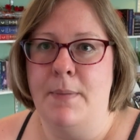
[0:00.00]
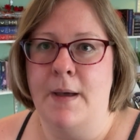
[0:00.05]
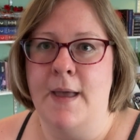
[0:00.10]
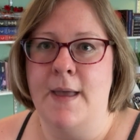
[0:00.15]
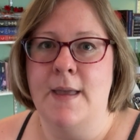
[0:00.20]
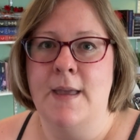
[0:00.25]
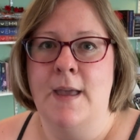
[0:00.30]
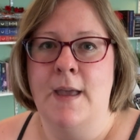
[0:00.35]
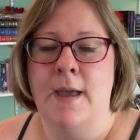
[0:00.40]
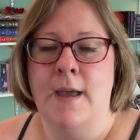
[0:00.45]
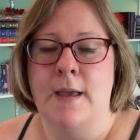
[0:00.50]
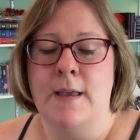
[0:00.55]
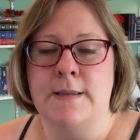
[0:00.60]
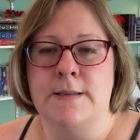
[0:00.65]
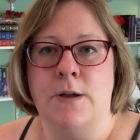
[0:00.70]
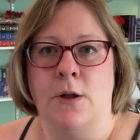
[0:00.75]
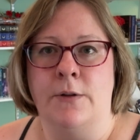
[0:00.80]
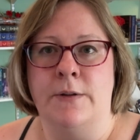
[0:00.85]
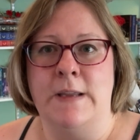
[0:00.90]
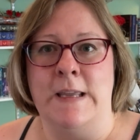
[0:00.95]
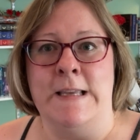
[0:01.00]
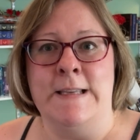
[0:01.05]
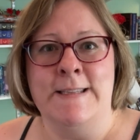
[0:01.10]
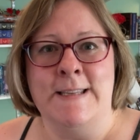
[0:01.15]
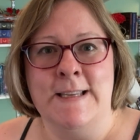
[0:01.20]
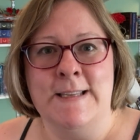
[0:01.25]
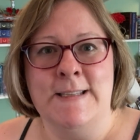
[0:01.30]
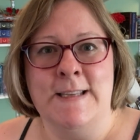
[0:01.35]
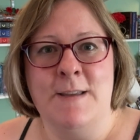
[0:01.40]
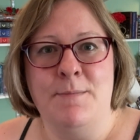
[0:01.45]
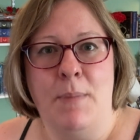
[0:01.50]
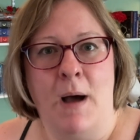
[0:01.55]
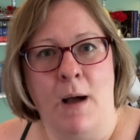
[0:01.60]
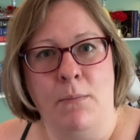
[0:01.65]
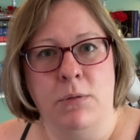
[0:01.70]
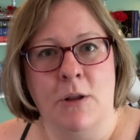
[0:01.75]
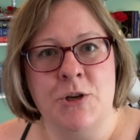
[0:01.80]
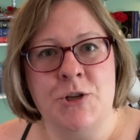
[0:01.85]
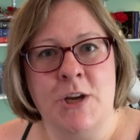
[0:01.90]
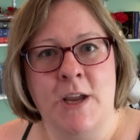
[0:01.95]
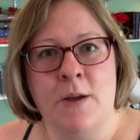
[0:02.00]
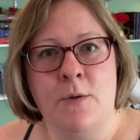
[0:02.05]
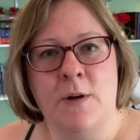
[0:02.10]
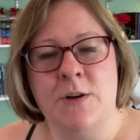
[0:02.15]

but it's called ECC Publishing,